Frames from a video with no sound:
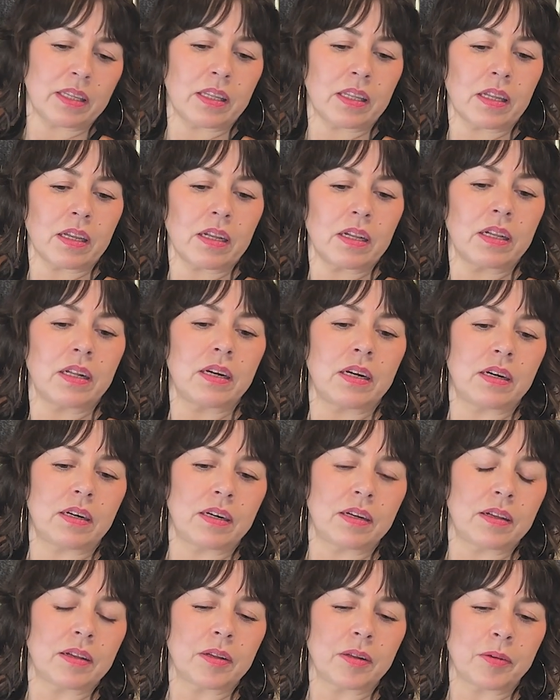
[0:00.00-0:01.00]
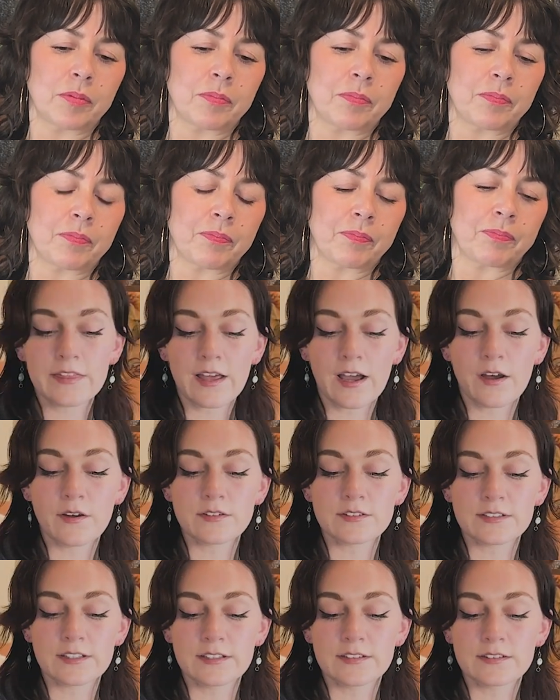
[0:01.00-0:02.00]
Oh, yeah, her fifth
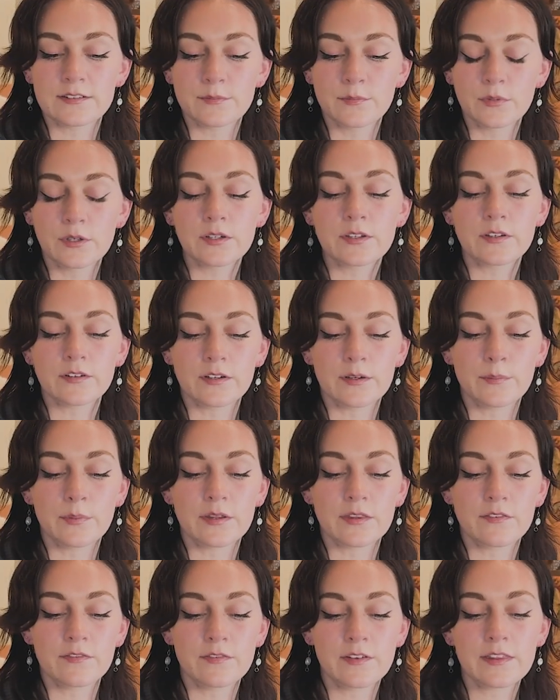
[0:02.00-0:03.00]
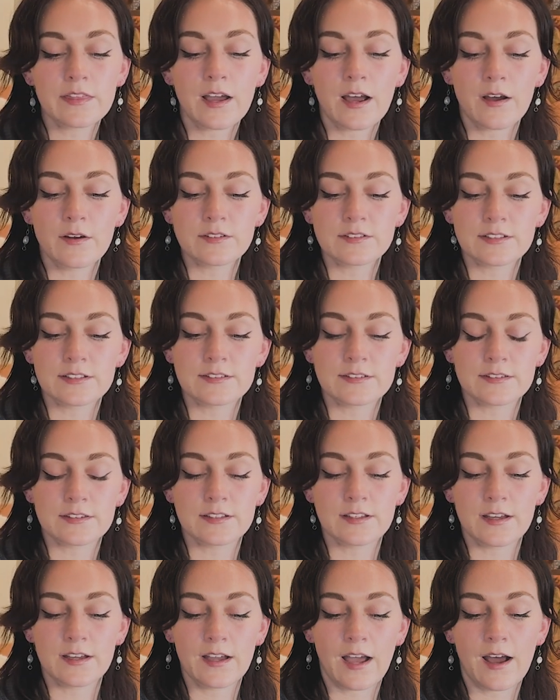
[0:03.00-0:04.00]
house is Mercury, but the fifth house is
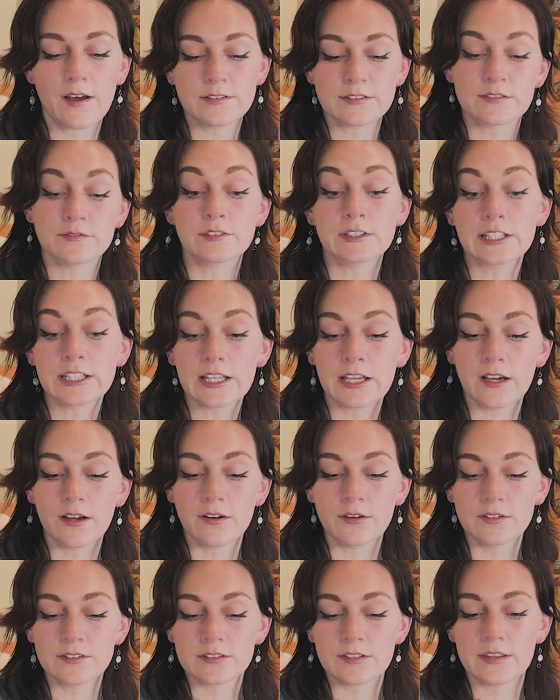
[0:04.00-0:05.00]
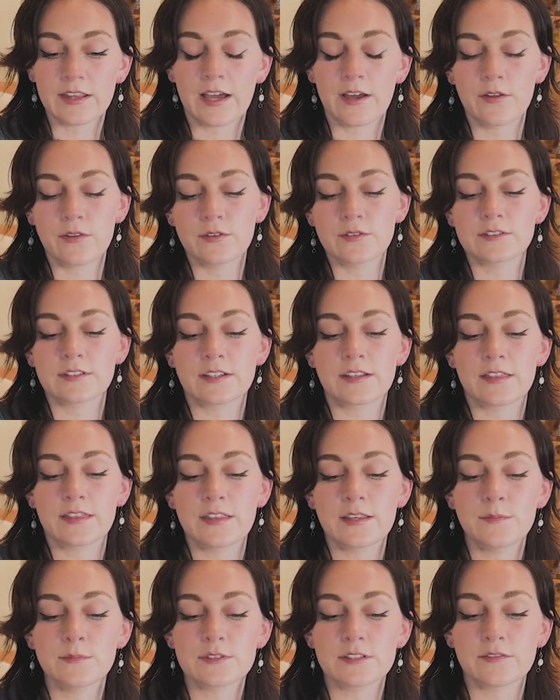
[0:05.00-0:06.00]
the house of Leo, so that those, like,
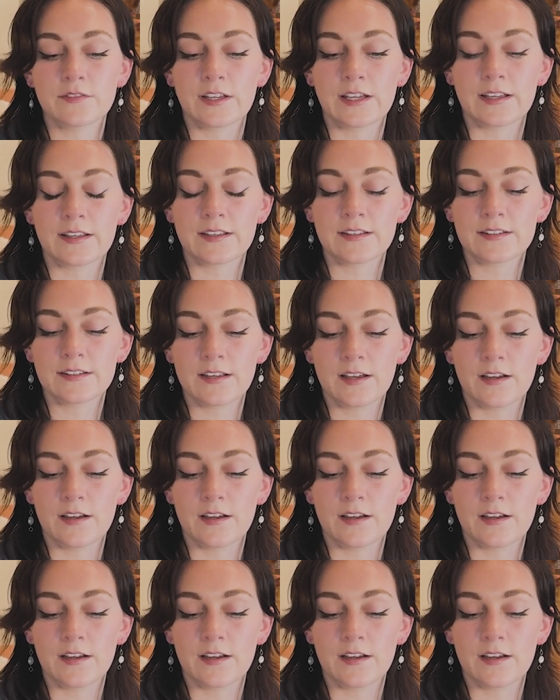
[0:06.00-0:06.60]
themes of, like,